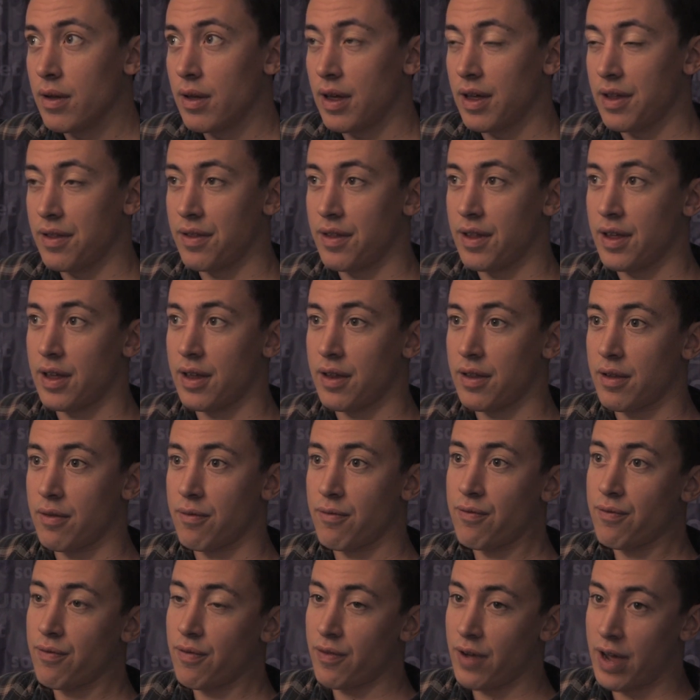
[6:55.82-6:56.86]
And then
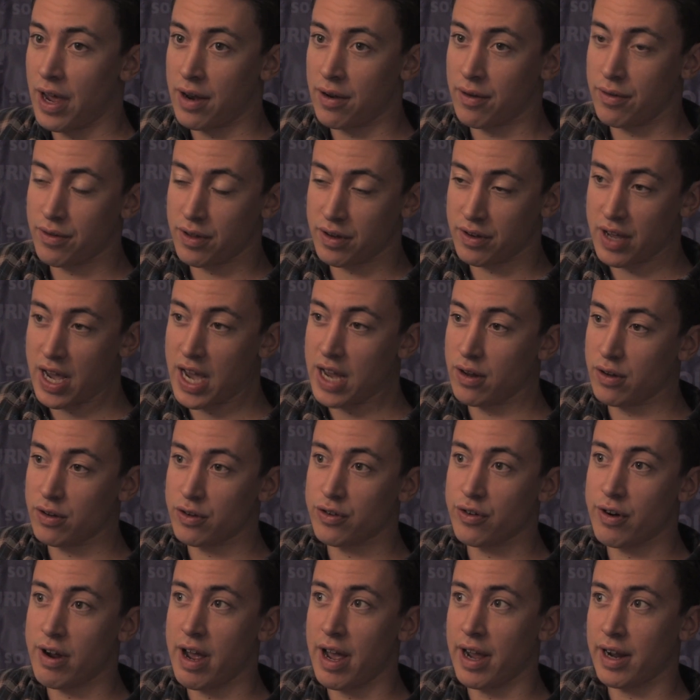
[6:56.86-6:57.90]
the title
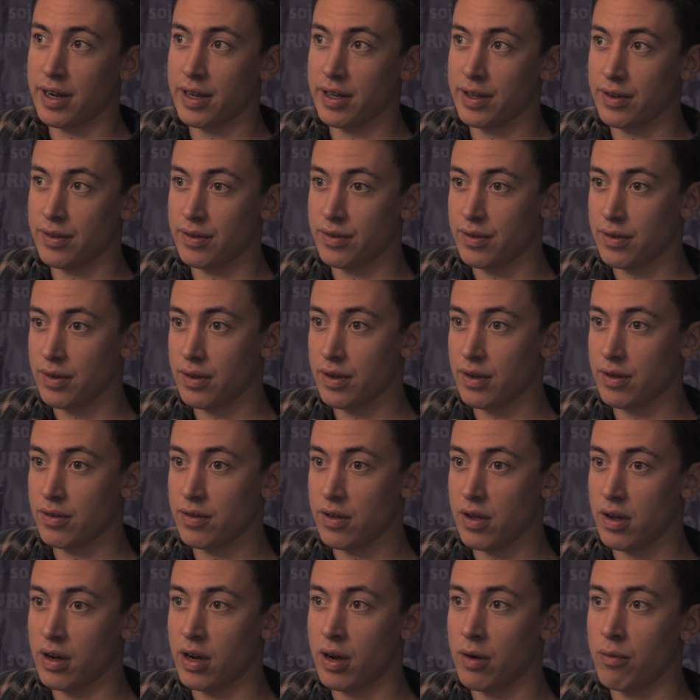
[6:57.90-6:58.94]
track is a
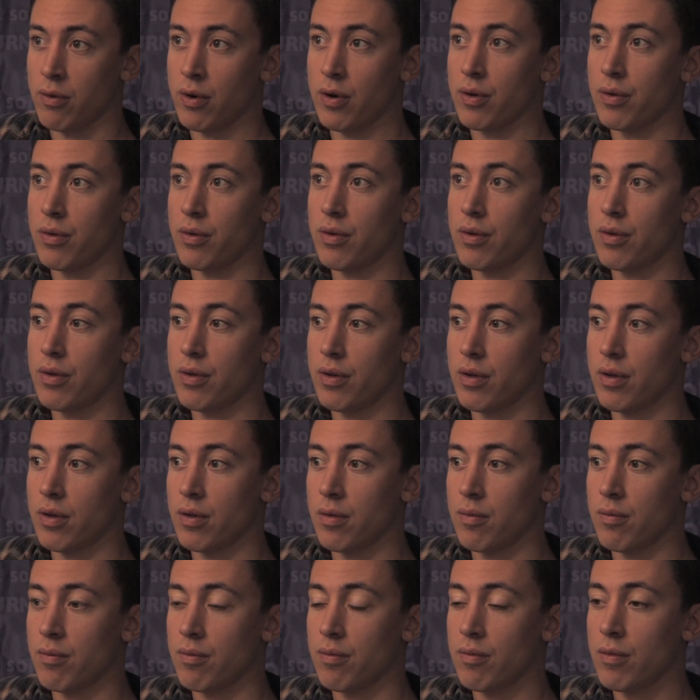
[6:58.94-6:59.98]
song I wrote
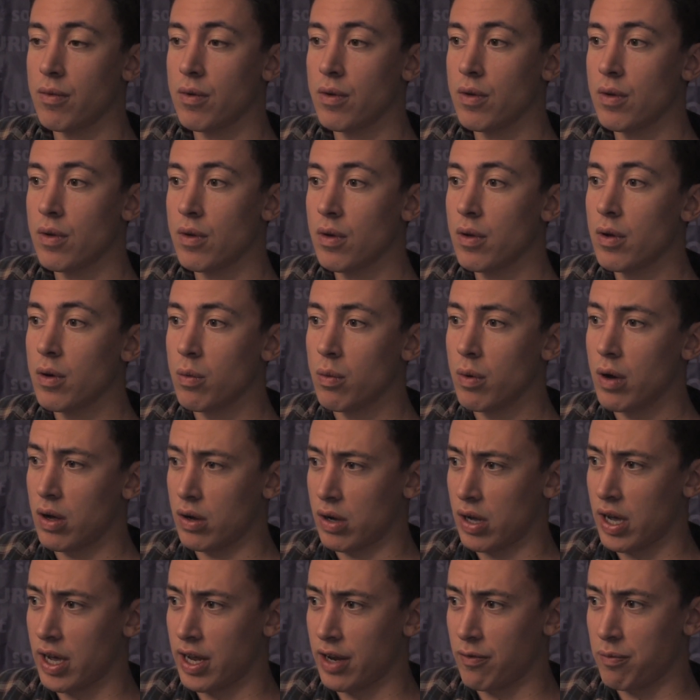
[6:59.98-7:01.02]
while
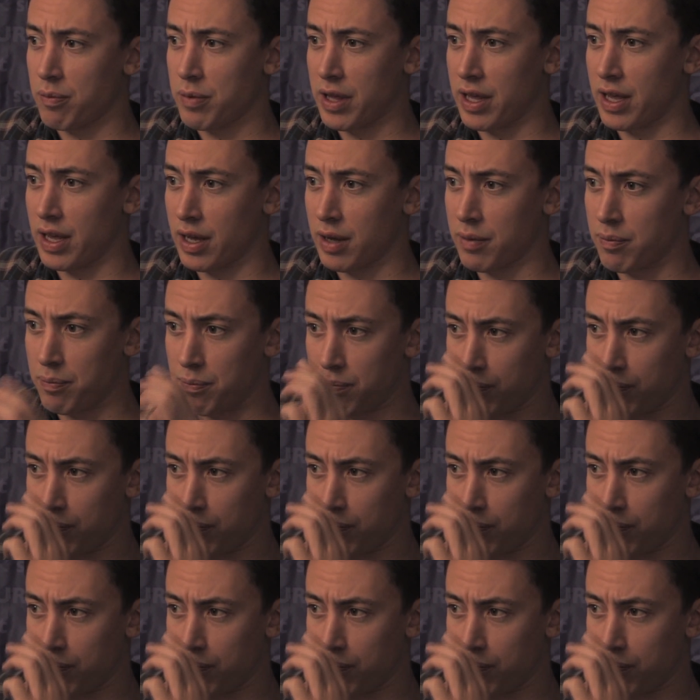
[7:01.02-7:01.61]
kind of being